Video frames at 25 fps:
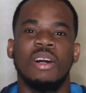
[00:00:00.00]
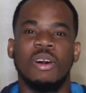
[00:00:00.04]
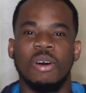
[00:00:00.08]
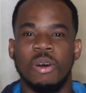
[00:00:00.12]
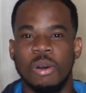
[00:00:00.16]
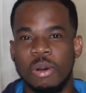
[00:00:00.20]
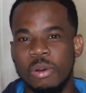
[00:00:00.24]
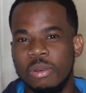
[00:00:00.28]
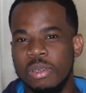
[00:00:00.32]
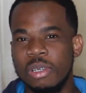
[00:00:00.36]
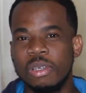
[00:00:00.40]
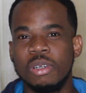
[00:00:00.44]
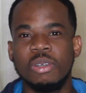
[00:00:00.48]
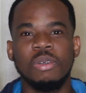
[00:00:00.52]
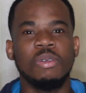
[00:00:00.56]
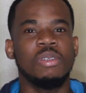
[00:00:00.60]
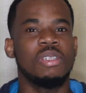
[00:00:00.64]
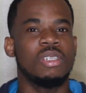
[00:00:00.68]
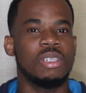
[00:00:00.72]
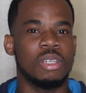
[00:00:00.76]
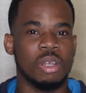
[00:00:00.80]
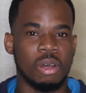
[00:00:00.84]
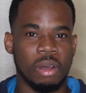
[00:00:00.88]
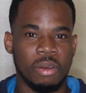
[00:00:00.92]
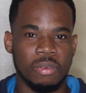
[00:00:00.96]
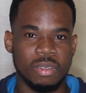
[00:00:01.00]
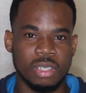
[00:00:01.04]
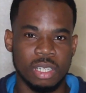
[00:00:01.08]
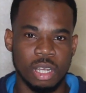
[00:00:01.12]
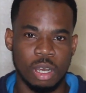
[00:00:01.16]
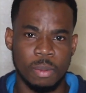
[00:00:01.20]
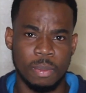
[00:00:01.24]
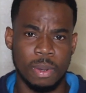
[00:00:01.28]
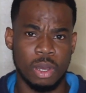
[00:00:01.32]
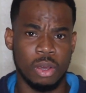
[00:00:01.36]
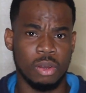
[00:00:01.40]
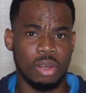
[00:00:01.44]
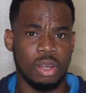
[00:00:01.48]
All the good stuffs
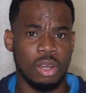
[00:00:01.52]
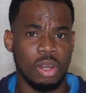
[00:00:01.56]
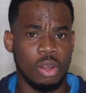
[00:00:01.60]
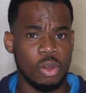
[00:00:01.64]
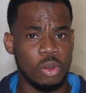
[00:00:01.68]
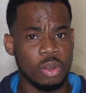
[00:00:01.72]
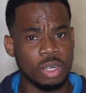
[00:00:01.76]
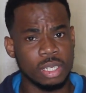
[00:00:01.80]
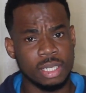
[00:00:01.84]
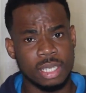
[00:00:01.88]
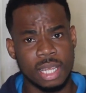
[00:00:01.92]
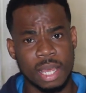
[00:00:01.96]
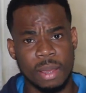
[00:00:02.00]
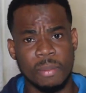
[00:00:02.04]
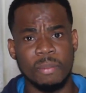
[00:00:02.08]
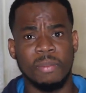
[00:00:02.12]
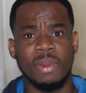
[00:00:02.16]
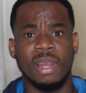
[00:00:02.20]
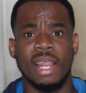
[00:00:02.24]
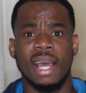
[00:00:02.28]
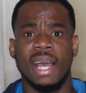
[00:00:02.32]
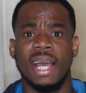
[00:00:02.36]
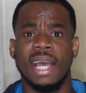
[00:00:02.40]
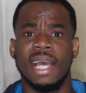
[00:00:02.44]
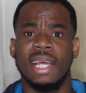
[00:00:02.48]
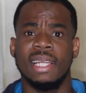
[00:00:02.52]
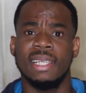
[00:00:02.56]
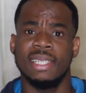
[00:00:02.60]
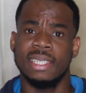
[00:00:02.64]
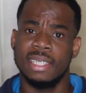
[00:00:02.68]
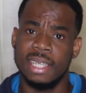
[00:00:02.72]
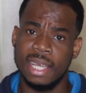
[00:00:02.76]
about long-term plan,